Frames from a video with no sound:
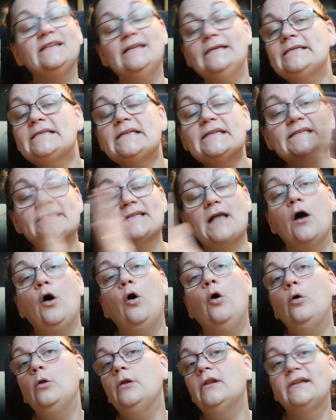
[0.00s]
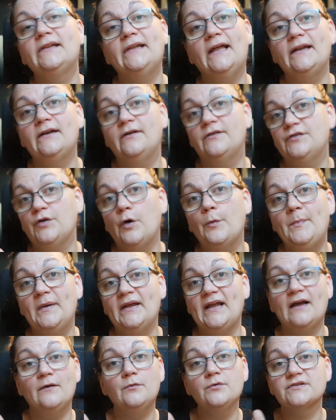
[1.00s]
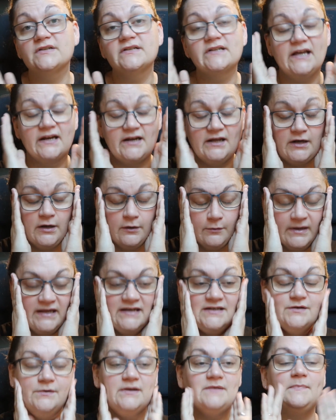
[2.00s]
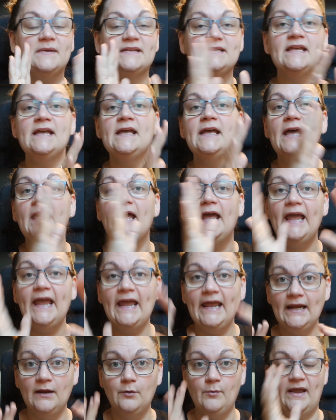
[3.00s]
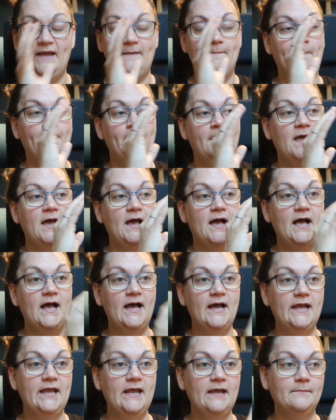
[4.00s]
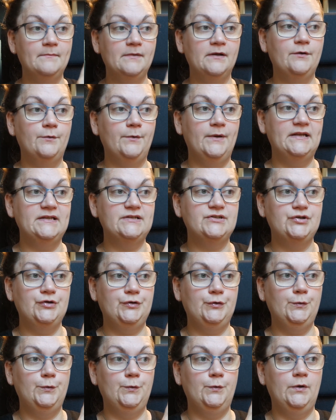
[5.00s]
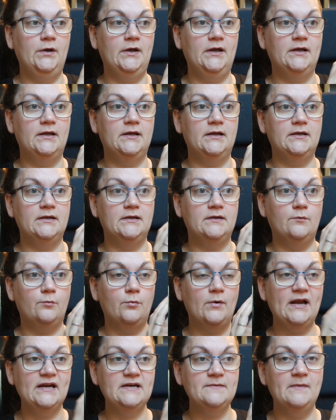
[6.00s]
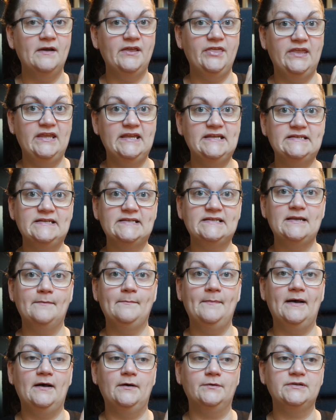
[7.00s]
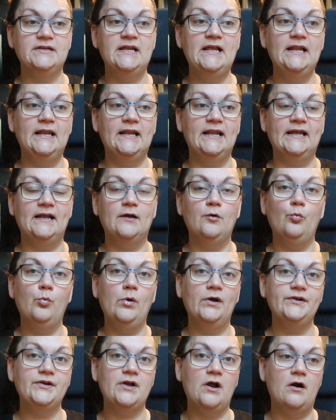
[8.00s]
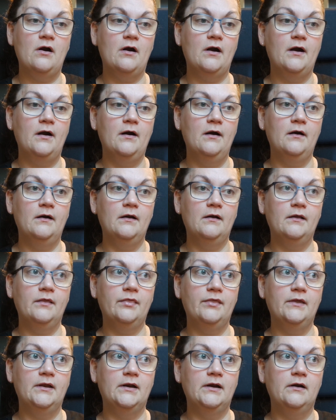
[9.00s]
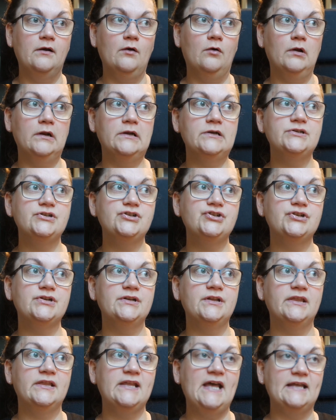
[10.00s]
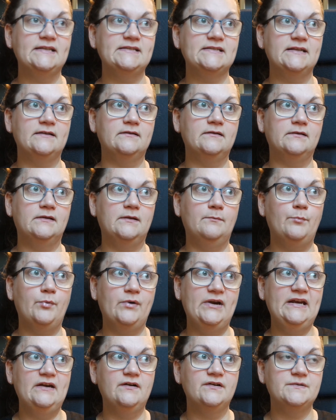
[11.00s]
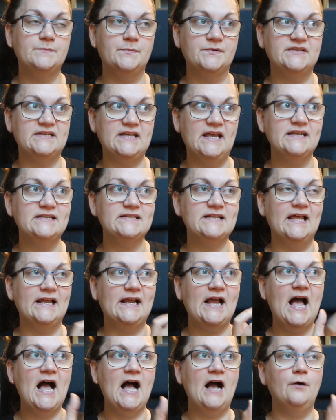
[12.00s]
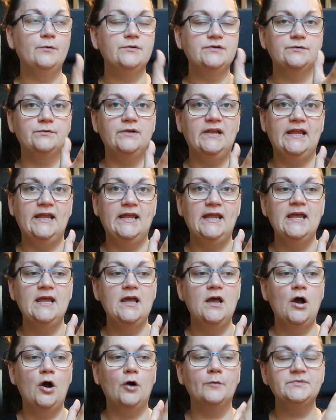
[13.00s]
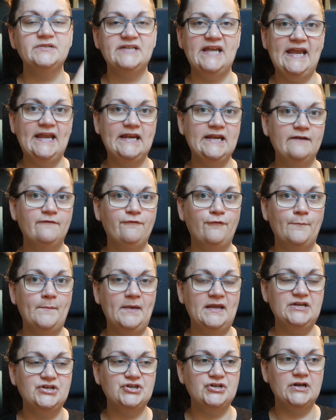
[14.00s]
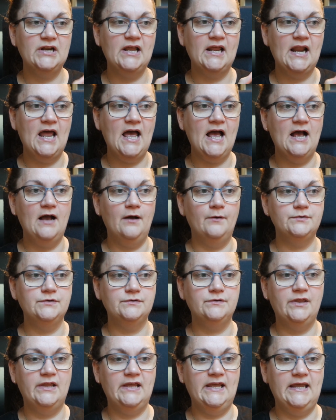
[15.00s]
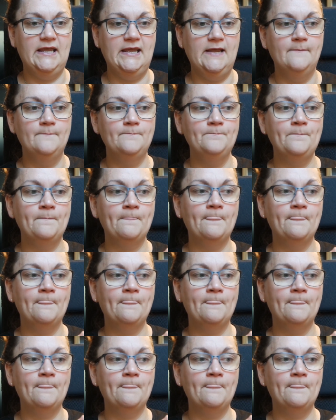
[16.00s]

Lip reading: this is a whole nother topic, I wasn't gonna go into it, but anyway, I am going to write my thesis about like what are the knowledge that the breeders possess, like how do they obtain information and how do they